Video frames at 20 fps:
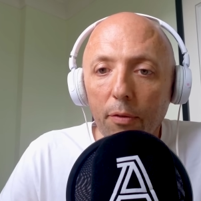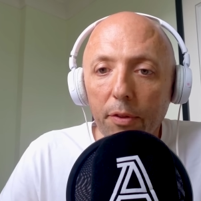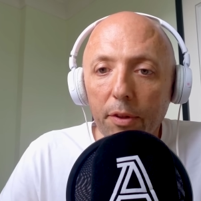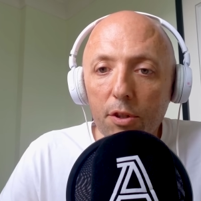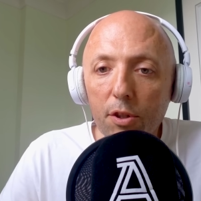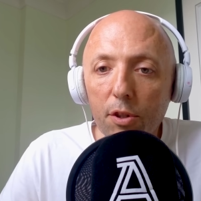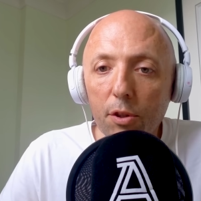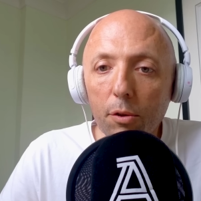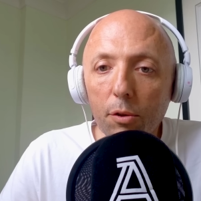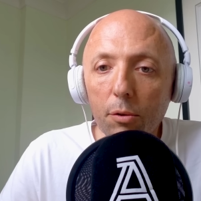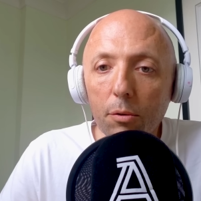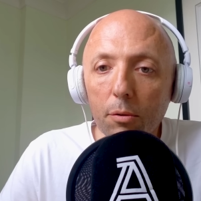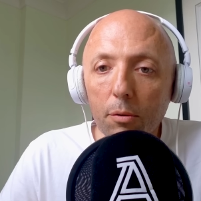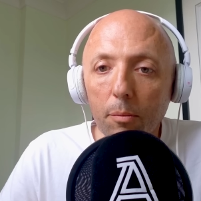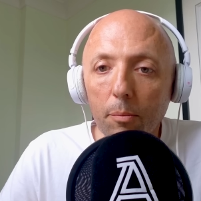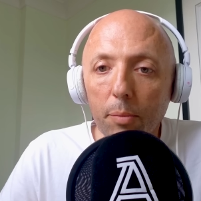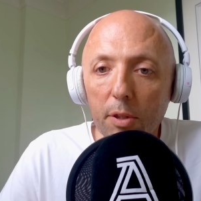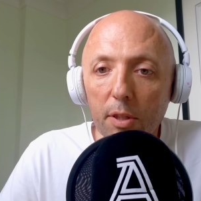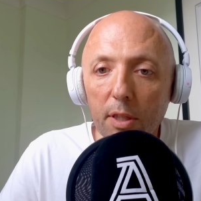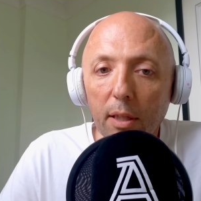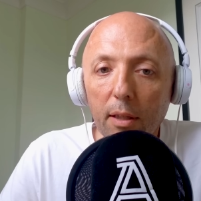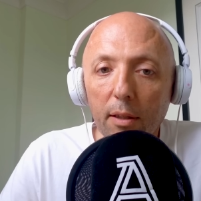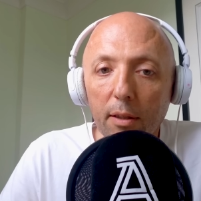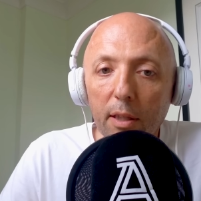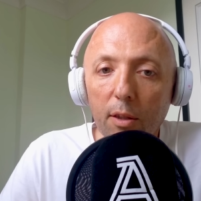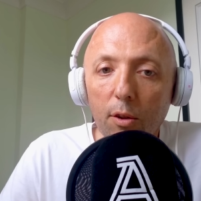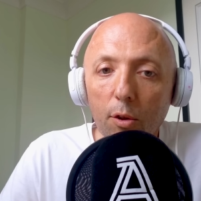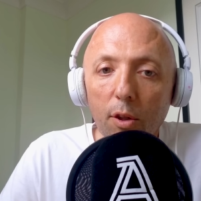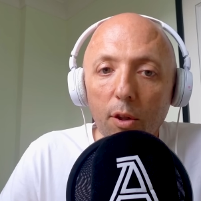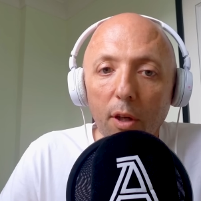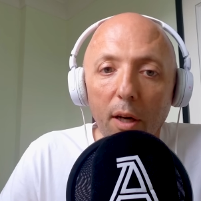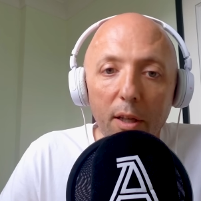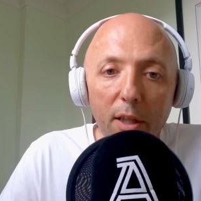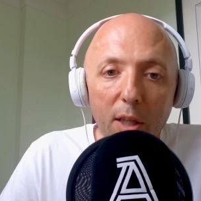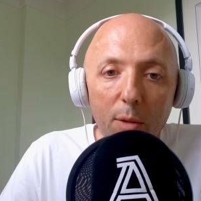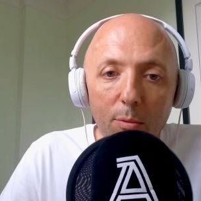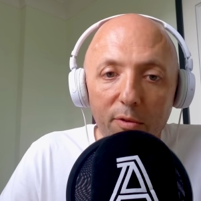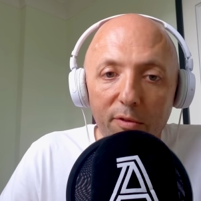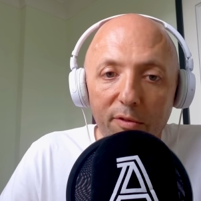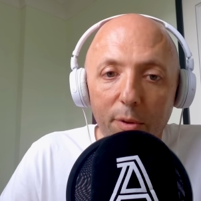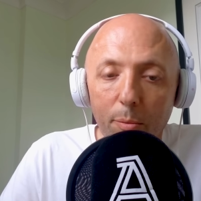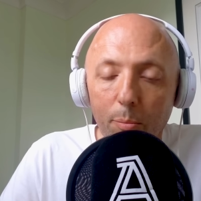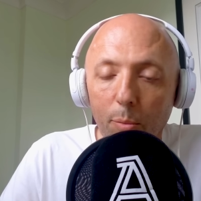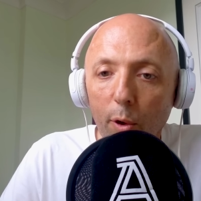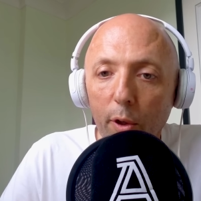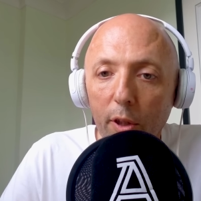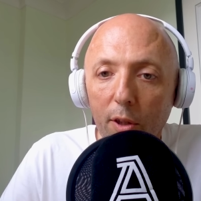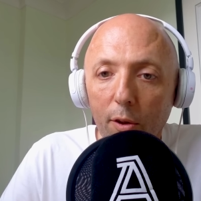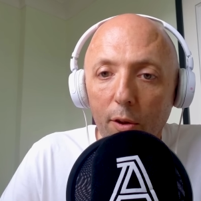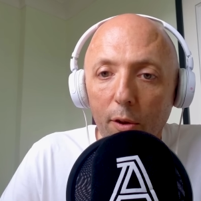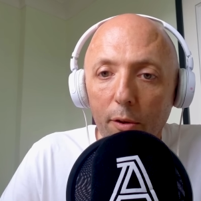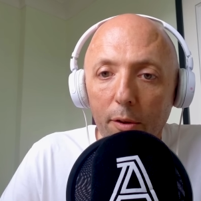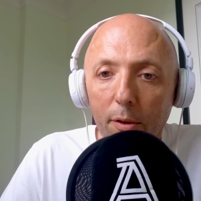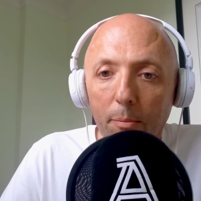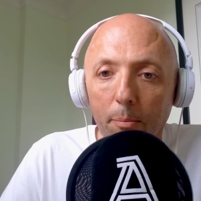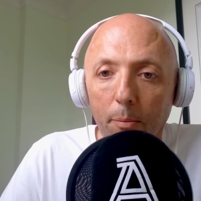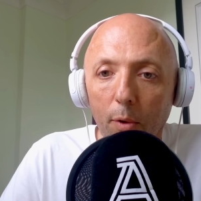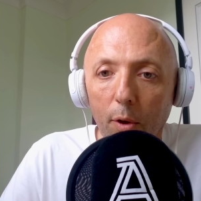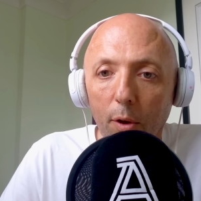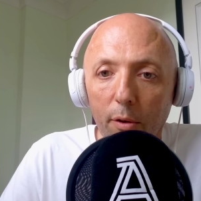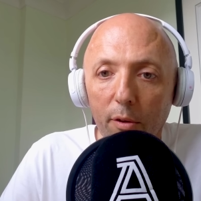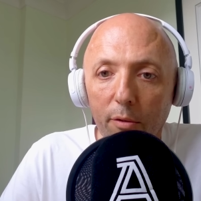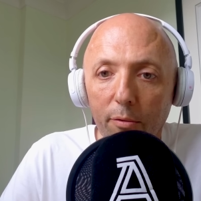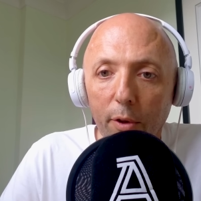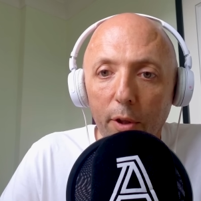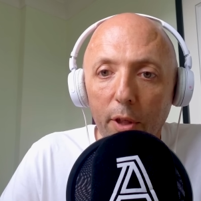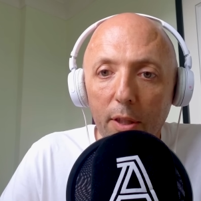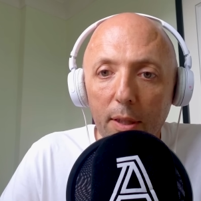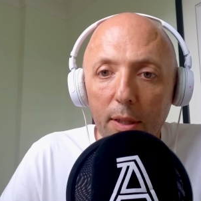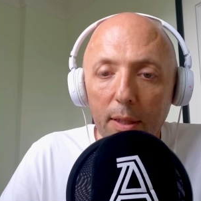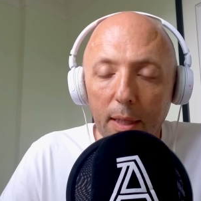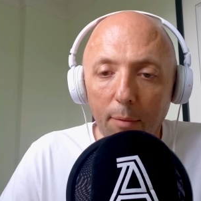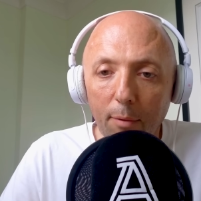there's no particularly good argument for boycotting or avoiding.